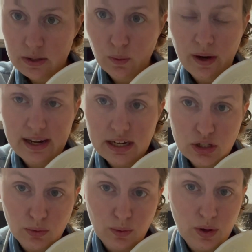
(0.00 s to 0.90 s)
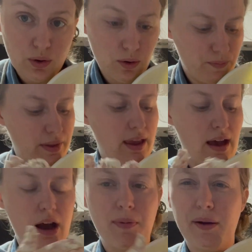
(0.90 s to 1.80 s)
ready to roll.
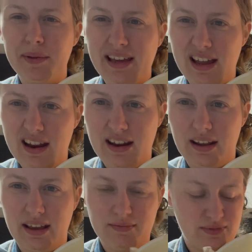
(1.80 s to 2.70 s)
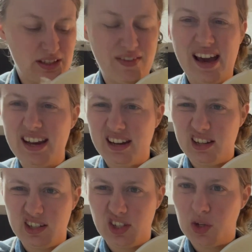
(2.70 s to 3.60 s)
I'll probably divide it
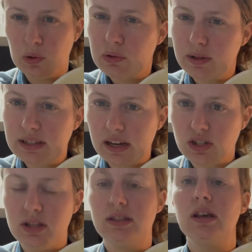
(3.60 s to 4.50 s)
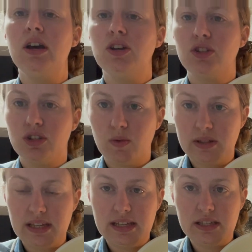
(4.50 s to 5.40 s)
into 2 or 3 sections just so it's
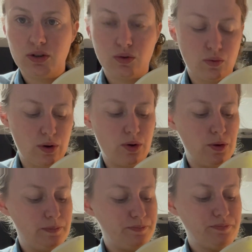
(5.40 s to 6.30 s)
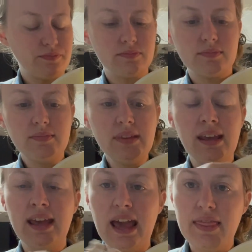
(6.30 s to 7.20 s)
easier to roll.
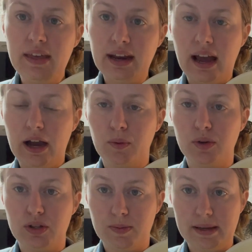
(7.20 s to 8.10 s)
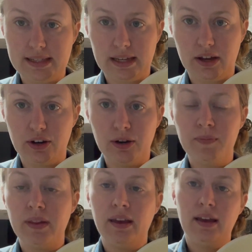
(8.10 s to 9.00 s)
And then I will use a pizza cutter
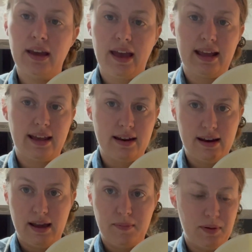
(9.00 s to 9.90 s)
and cut it up.